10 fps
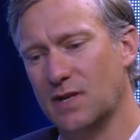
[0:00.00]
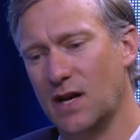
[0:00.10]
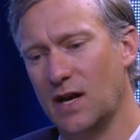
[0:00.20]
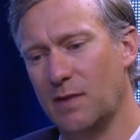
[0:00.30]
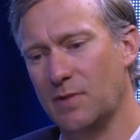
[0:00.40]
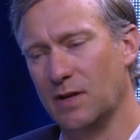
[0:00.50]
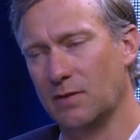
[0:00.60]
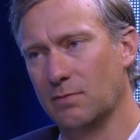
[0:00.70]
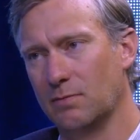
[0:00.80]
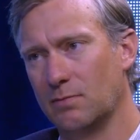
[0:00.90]
have
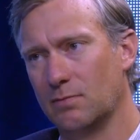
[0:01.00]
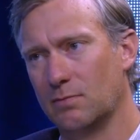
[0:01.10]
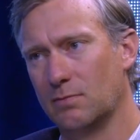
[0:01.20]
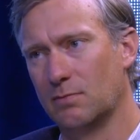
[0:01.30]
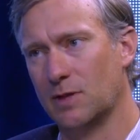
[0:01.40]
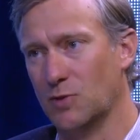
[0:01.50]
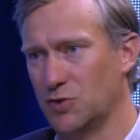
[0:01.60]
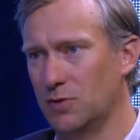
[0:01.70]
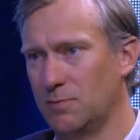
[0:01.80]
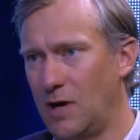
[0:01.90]
been
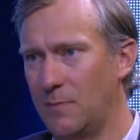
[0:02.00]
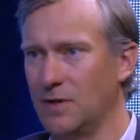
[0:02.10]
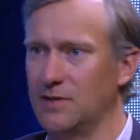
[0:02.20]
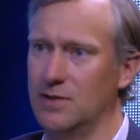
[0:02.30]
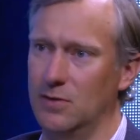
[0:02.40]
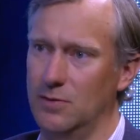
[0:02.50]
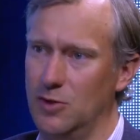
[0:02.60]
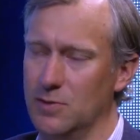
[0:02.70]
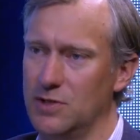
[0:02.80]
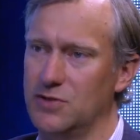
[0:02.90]
commercial properties, so
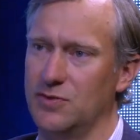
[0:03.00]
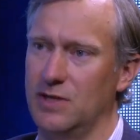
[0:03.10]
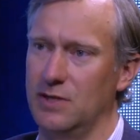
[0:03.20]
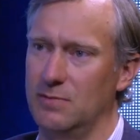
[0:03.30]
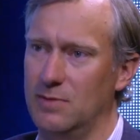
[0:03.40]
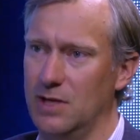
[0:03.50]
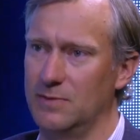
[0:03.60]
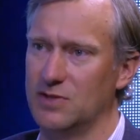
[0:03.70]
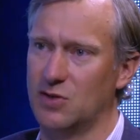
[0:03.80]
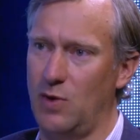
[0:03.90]
Newbury Street,
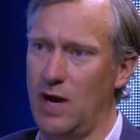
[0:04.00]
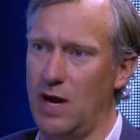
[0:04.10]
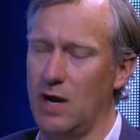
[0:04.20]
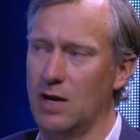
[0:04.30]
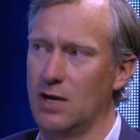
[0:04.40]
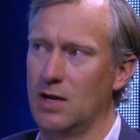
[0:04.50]
Monument Square,